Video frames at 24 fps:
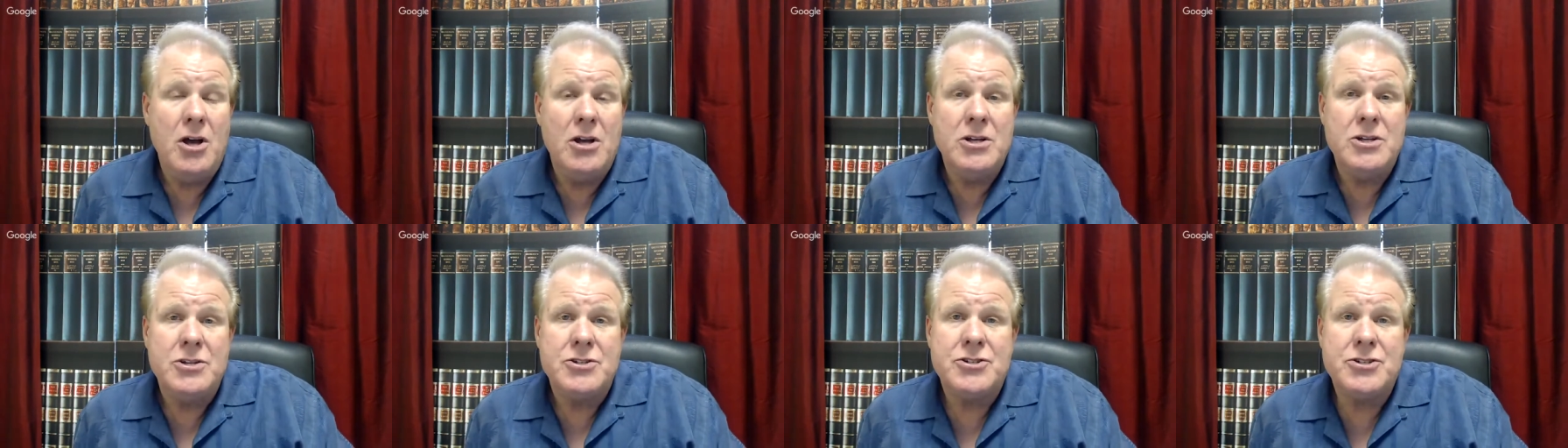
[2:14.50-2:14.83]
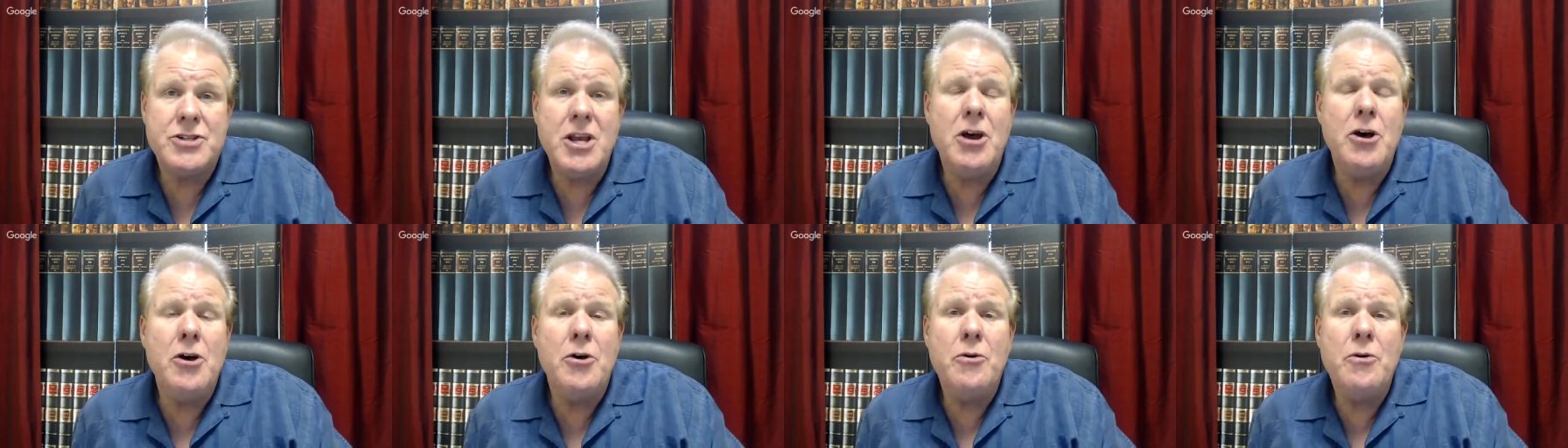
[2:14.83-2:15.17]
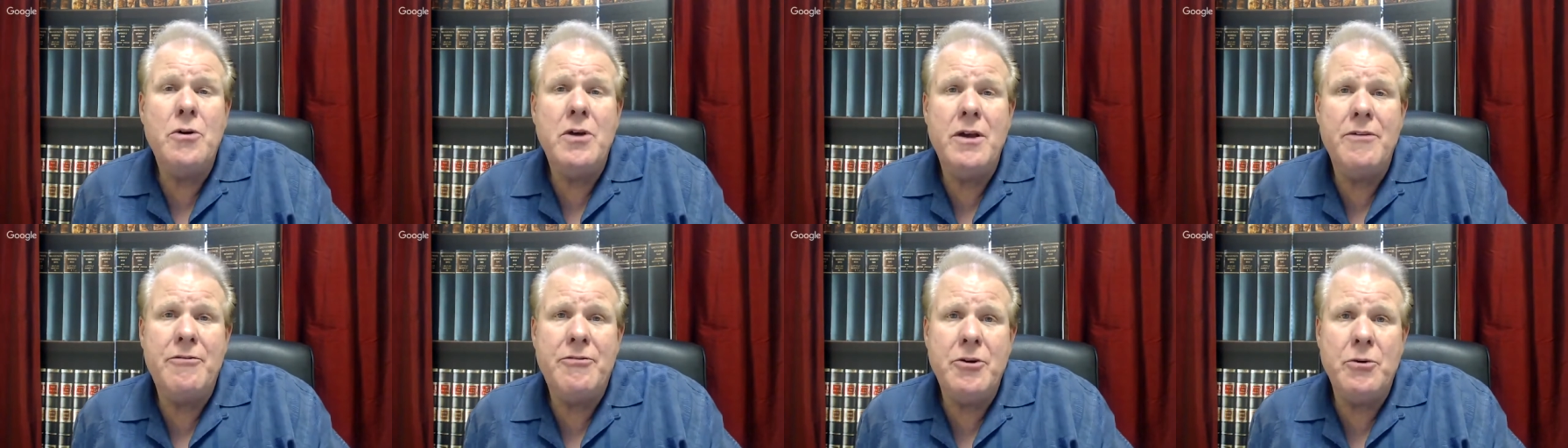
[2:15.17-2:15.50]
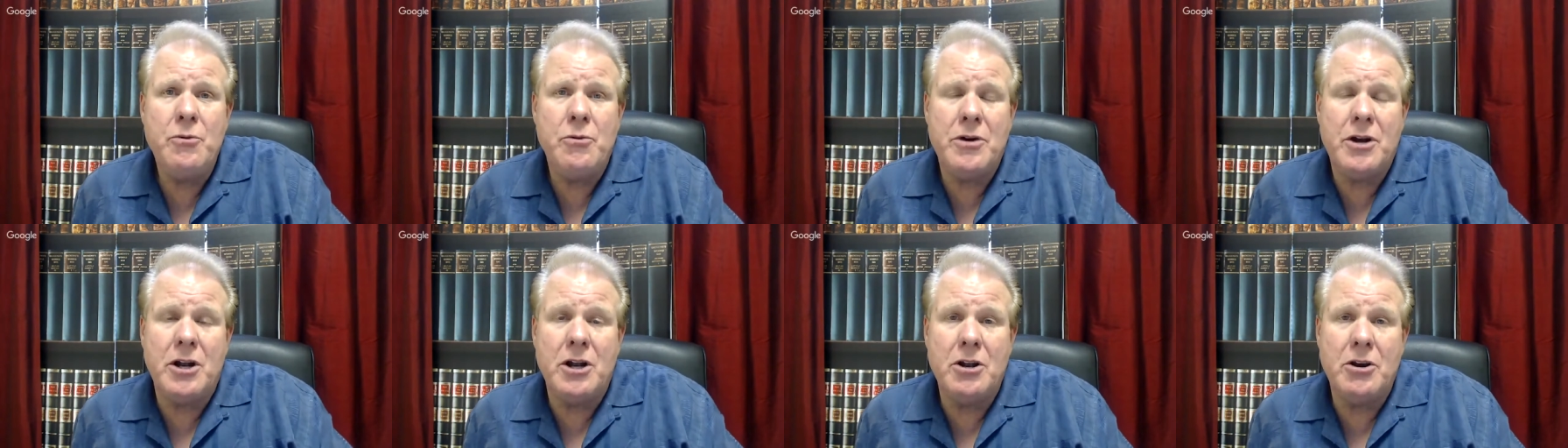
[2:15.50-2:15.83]
So, if you
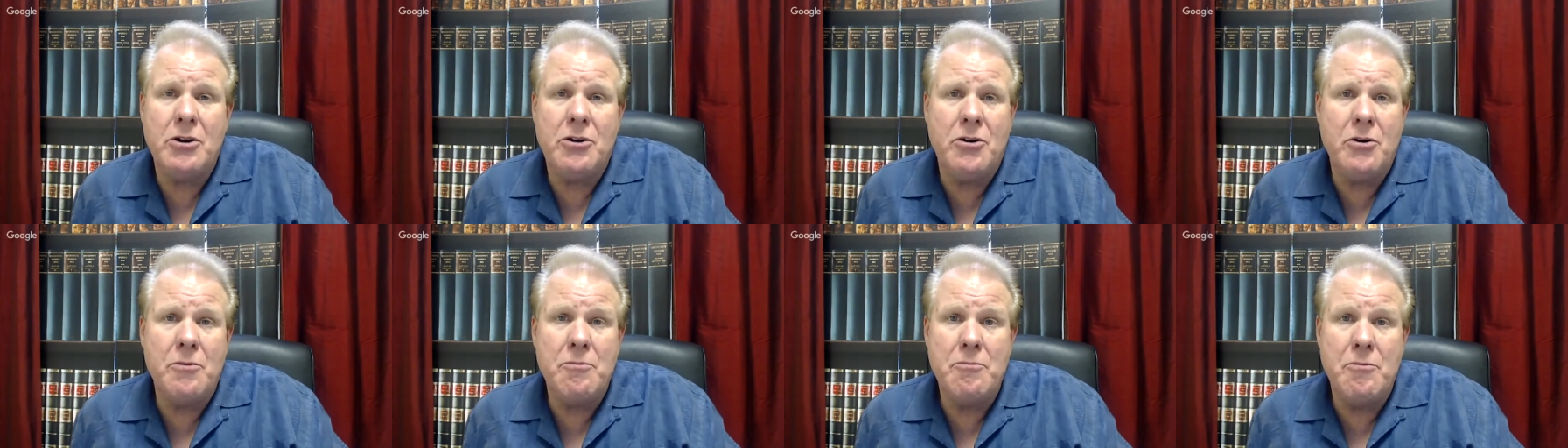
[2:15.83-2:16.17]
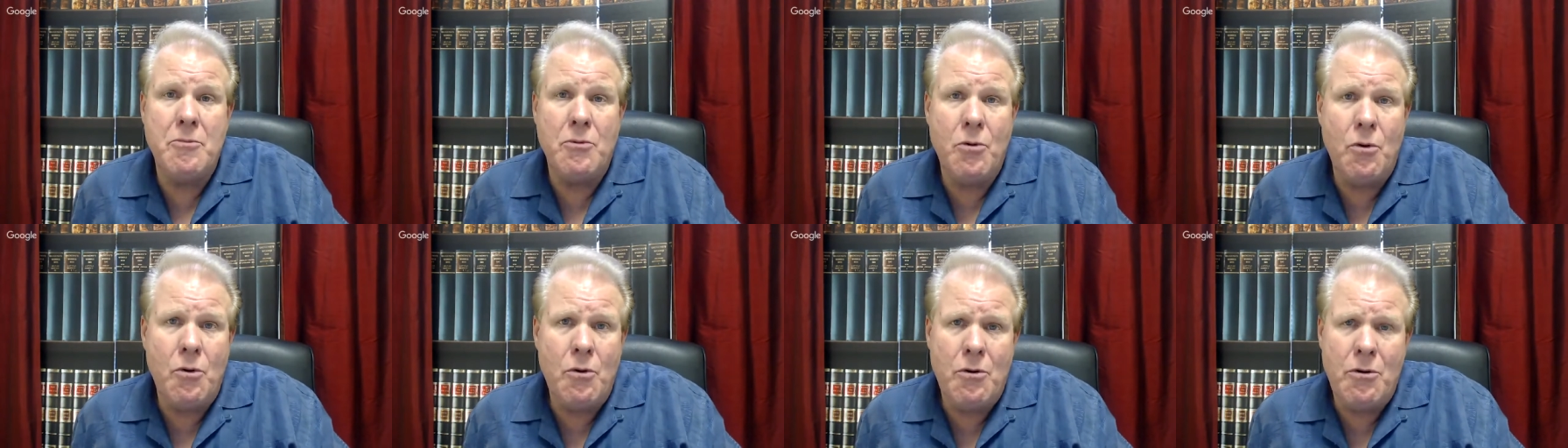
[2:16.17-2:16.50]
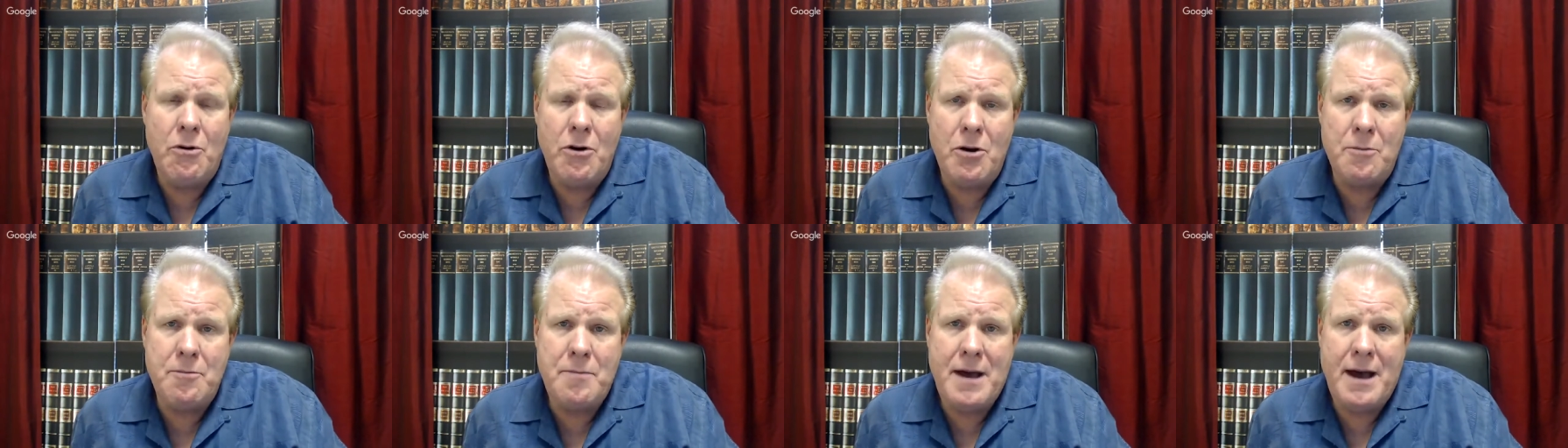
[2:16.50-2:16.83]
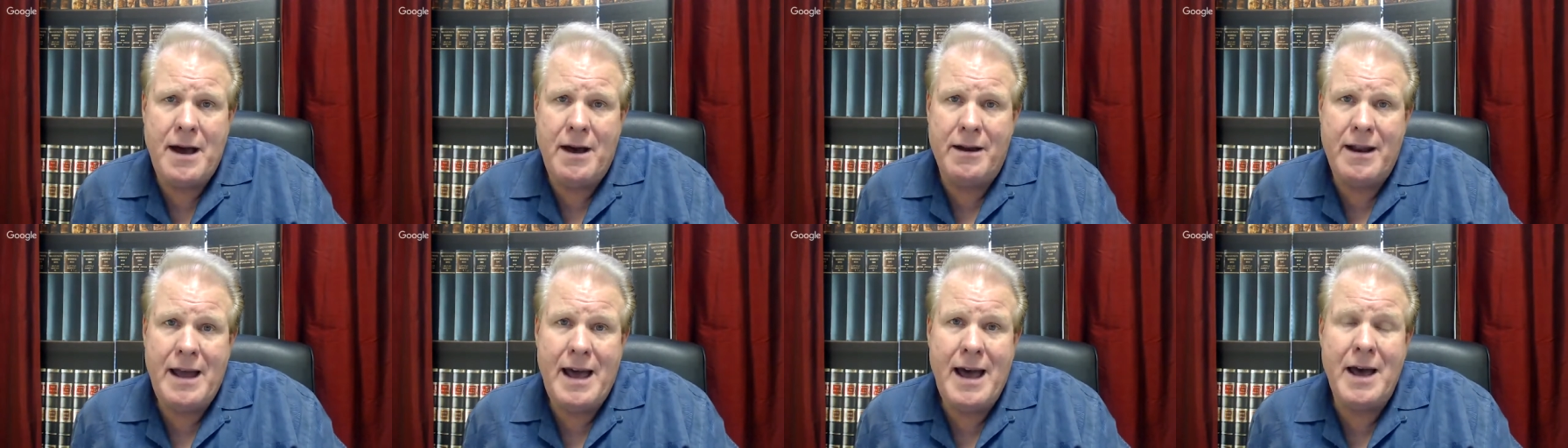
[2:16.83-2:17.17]
want to learn more
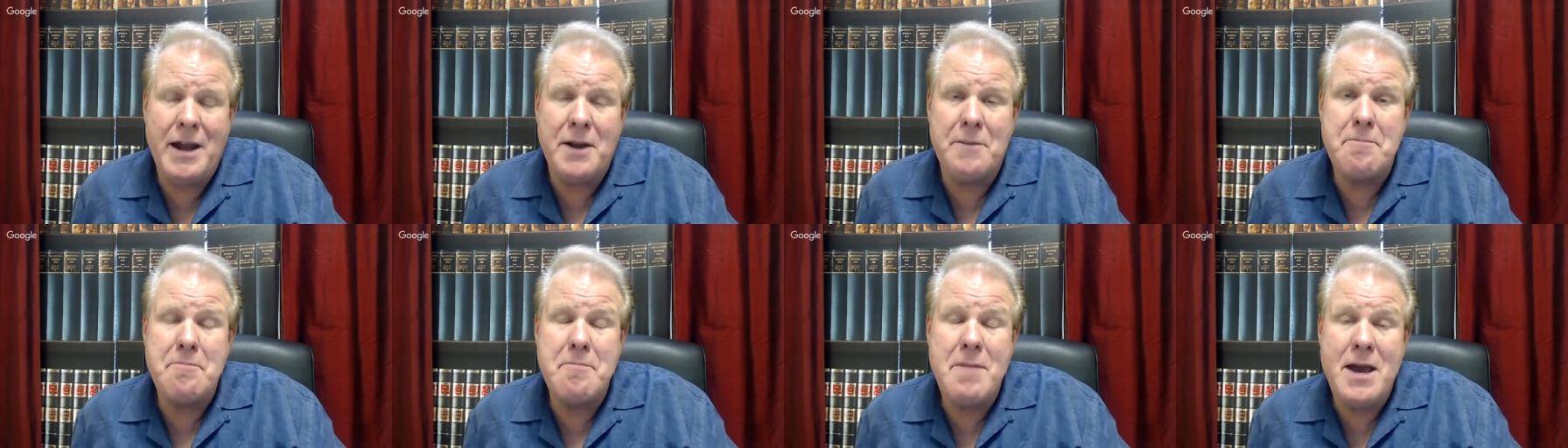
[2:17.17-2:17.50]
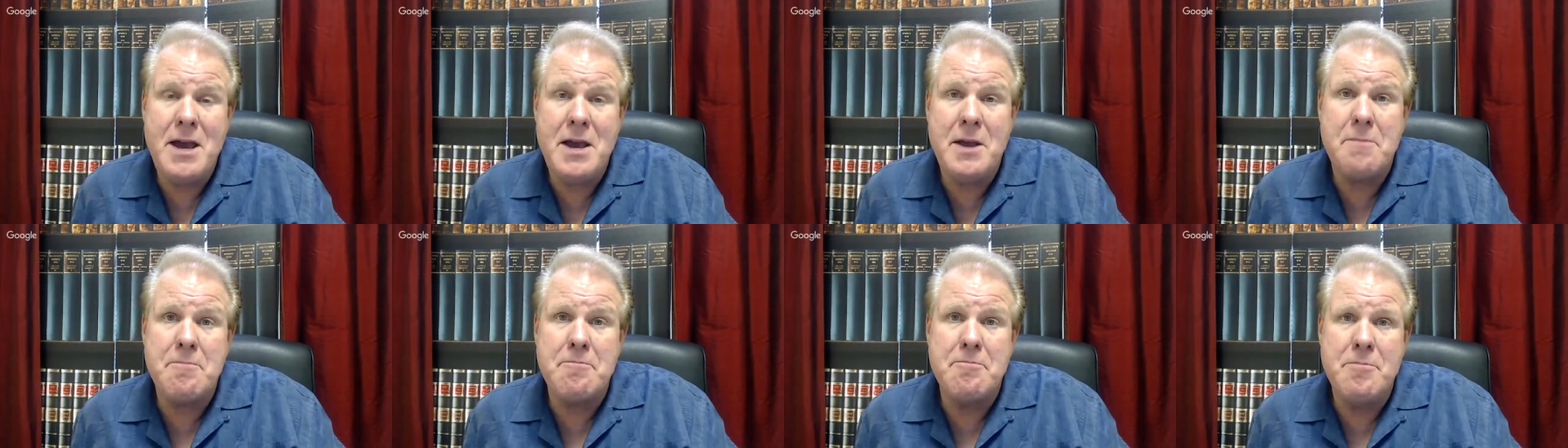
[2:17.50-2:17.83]
about how to make